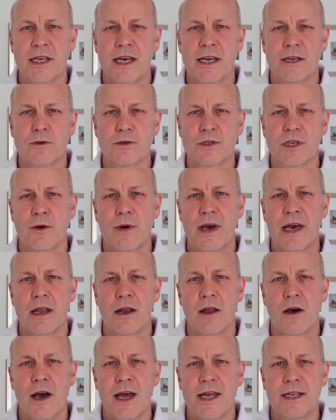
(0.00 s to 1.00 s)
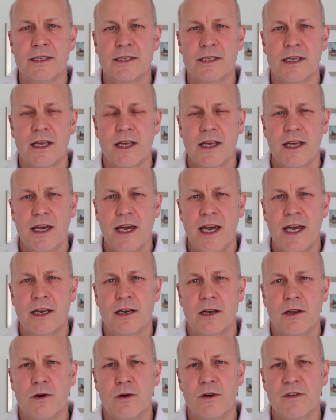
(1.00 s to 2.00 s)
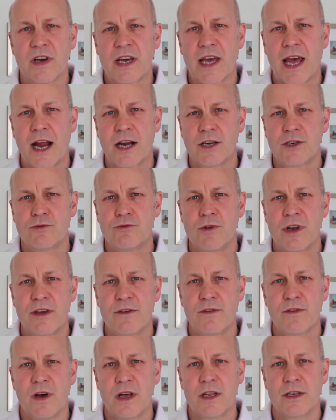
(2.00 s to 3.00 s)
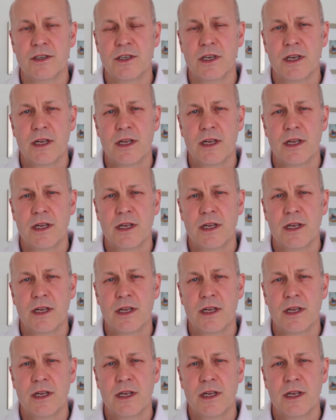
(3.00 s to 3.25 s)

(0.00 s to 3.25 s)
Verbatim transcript: and also airlines in lieu of a cash refund.